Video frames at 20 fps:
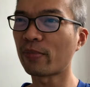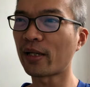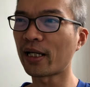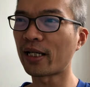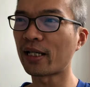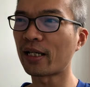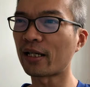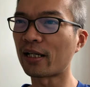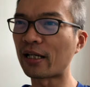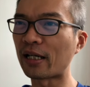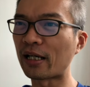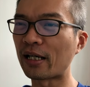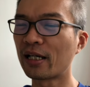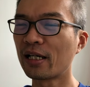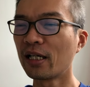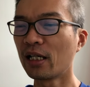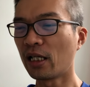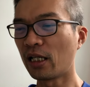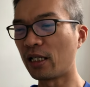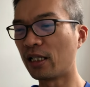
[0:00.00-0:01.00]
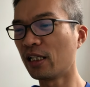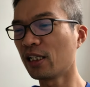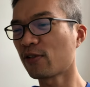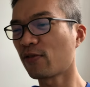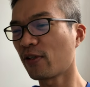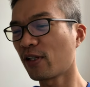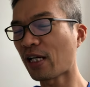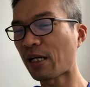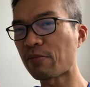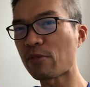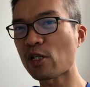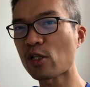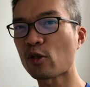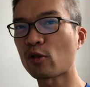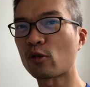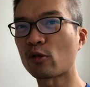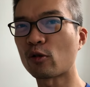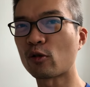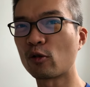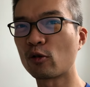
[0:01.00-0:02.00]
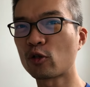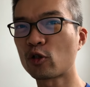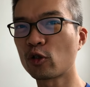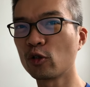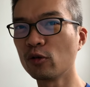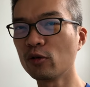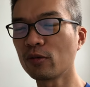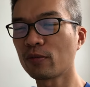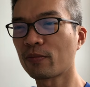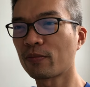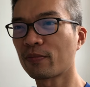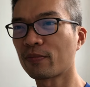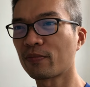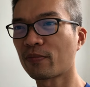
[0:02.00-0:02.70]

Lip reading: but in this video, I'm just gonna go through.